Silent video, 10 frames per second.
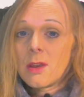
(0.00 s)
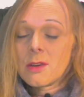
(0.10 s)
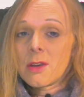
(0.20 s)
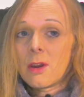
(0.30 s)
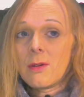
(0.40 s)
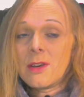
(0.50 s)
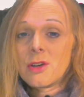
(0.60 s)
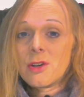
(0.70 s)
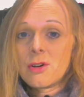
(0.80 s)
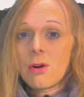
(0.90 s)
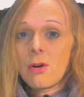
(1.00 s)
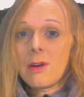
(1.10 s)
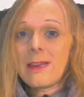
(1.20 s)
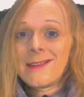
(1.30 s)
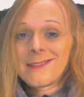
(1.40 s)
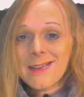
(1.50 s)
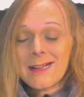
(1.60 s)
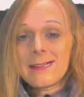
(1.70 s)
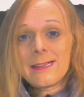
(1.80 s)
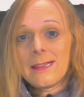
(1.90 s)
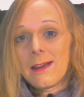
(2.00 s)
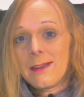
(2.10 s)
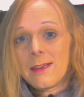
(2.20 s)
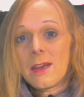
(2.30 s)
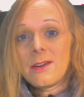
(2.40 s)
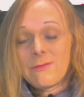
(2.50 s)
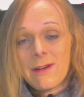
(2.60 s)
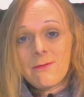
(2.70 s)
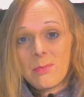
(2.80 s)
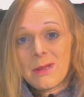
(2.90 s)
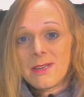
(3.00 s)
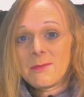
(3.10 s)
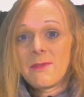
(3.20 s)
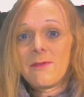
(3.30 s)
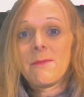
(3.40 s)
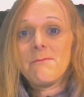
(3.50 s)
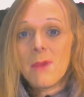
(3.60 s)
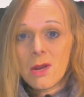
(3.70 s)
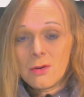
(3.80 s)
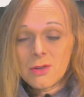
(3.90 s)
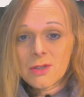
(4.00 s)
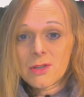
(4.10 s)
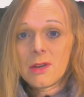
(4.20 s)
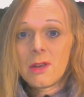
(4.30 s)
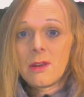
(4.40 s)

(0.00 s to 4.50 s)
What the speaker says: So it's not exactly like a direct replacement for most